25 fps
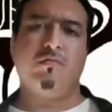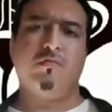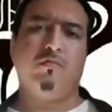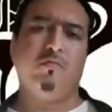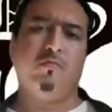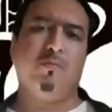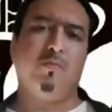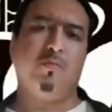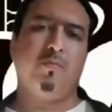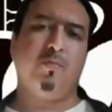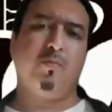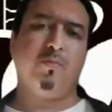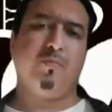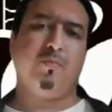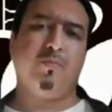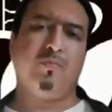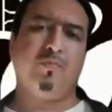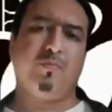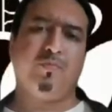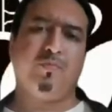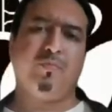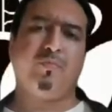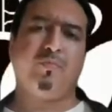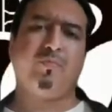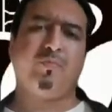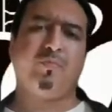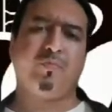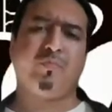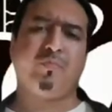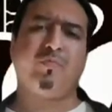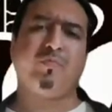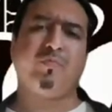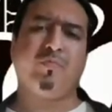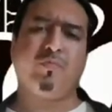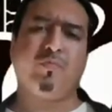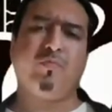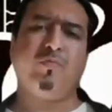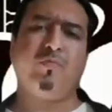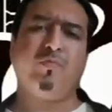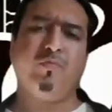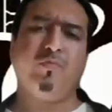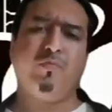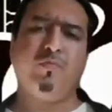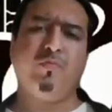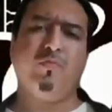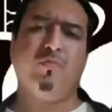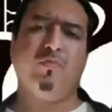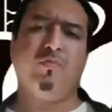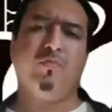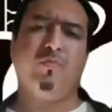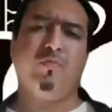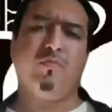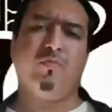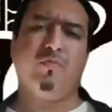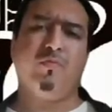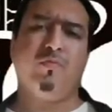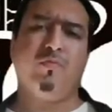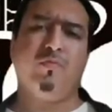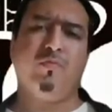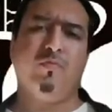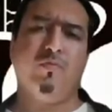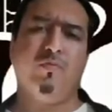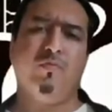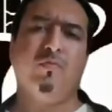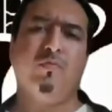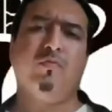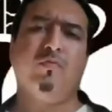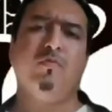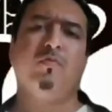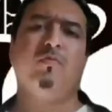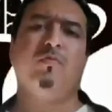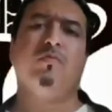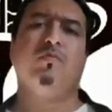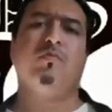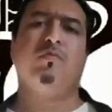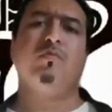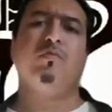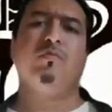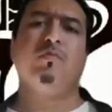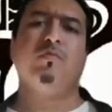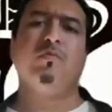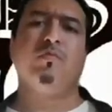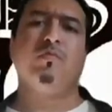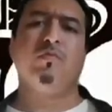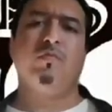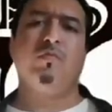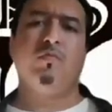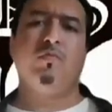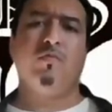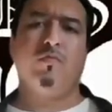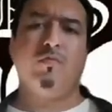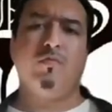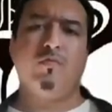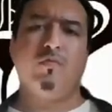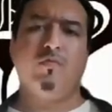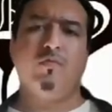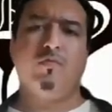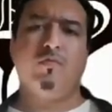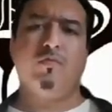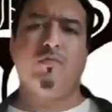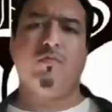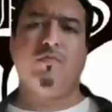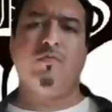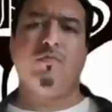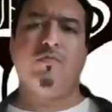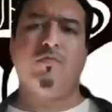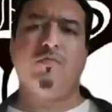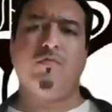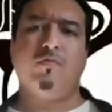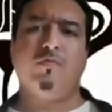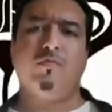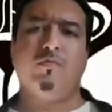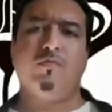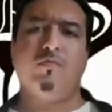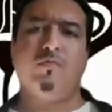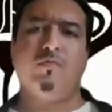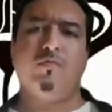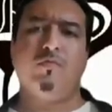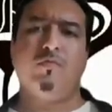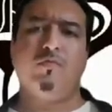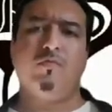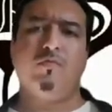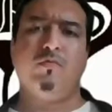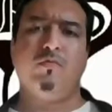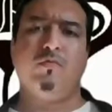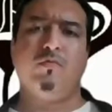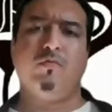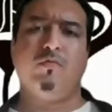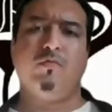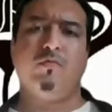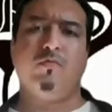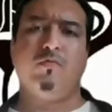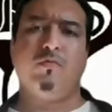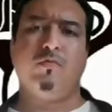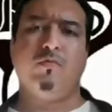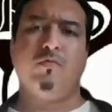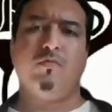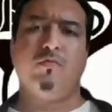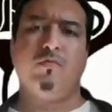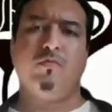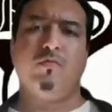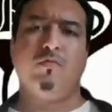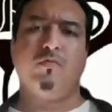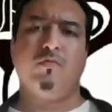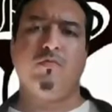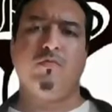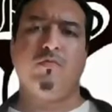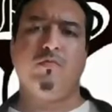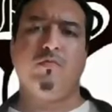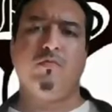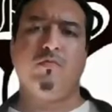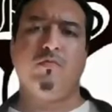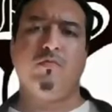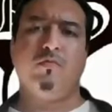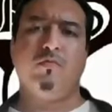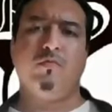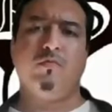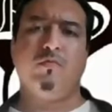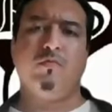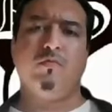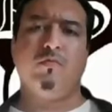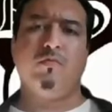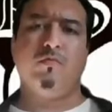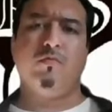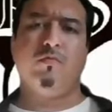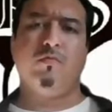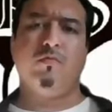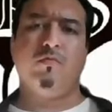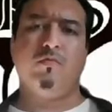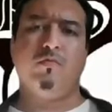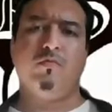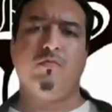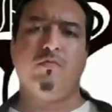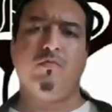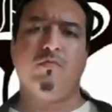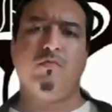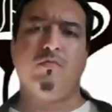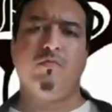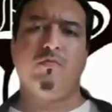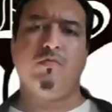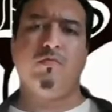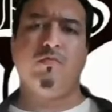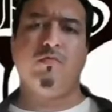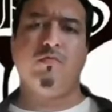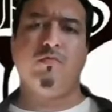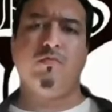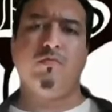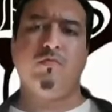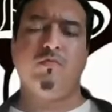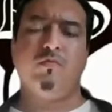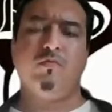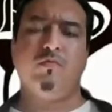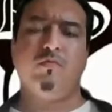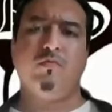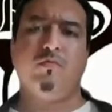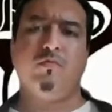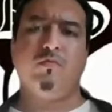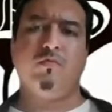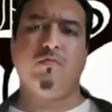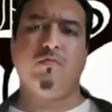[no speech]